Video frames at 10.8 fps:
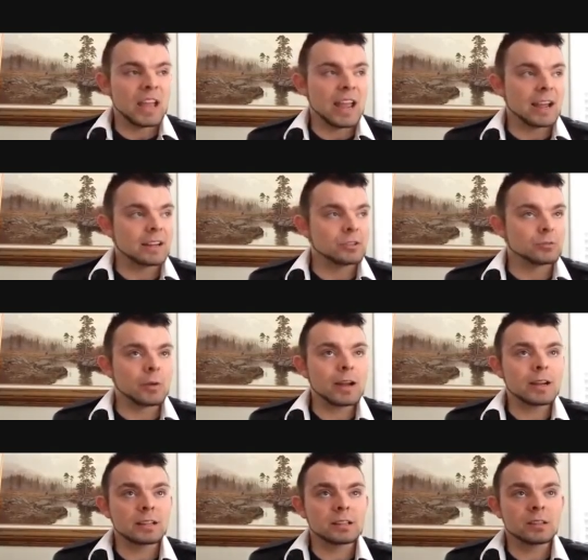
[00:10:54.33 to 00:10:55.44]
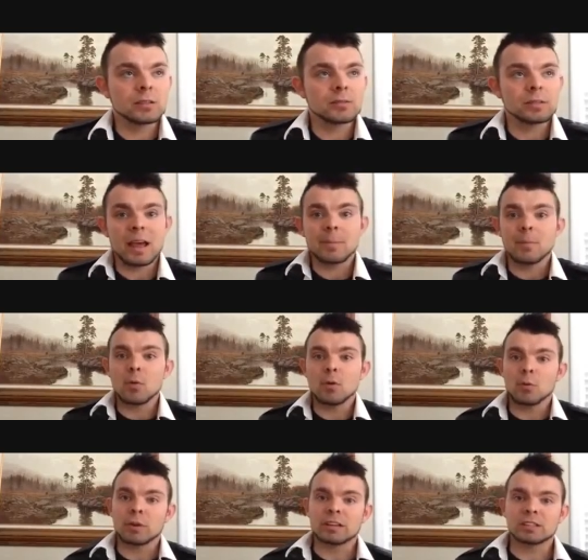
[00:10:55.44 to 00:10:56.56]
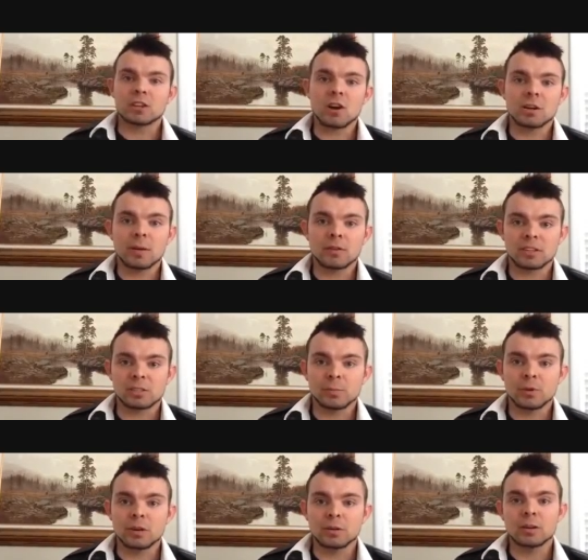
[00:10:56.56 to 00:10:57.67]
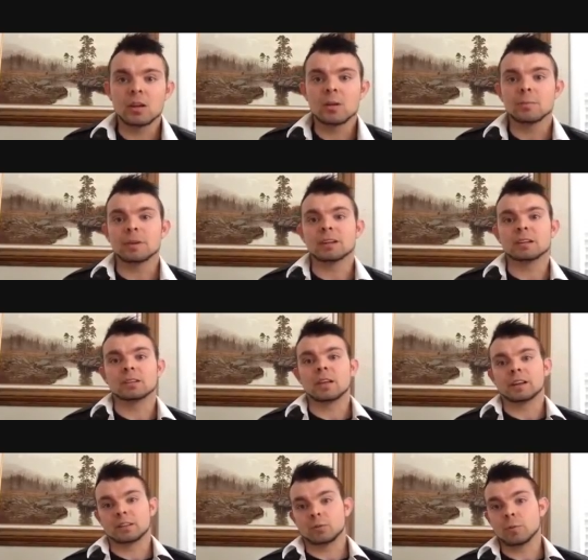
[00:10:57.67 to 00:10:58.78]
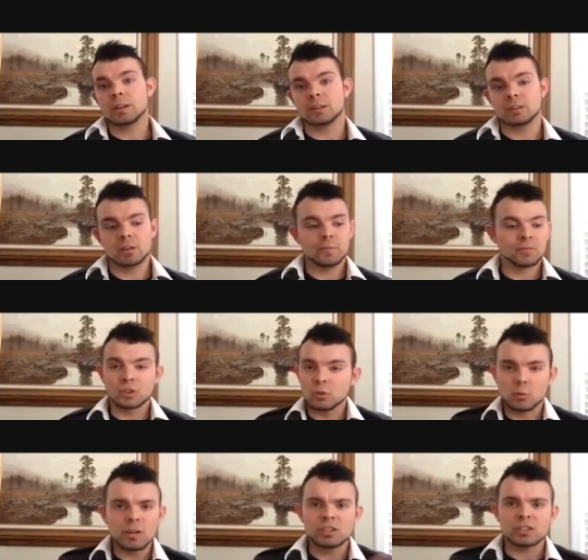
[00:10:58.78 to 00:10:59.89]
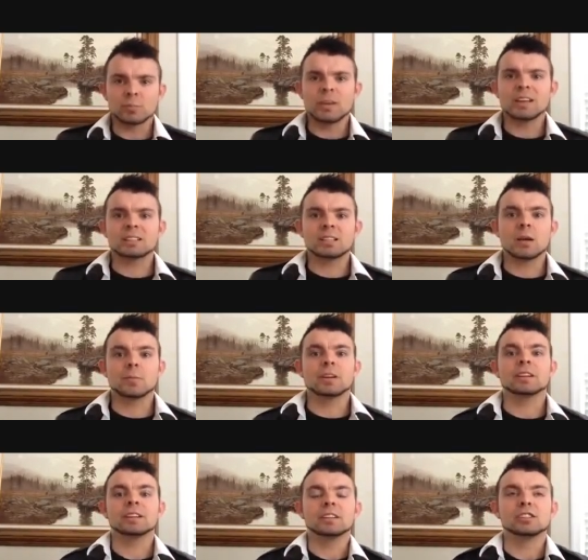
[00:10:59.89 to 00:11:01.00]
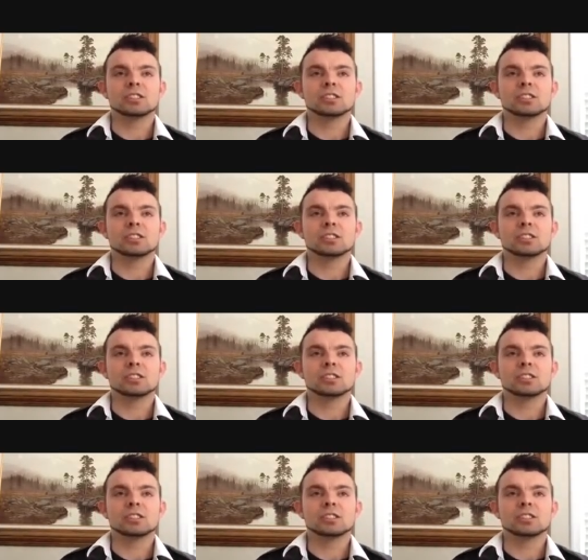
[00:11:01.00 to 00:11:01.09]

and right at that moment when he's talking about the spirit being like the wind, the wind just picks up and he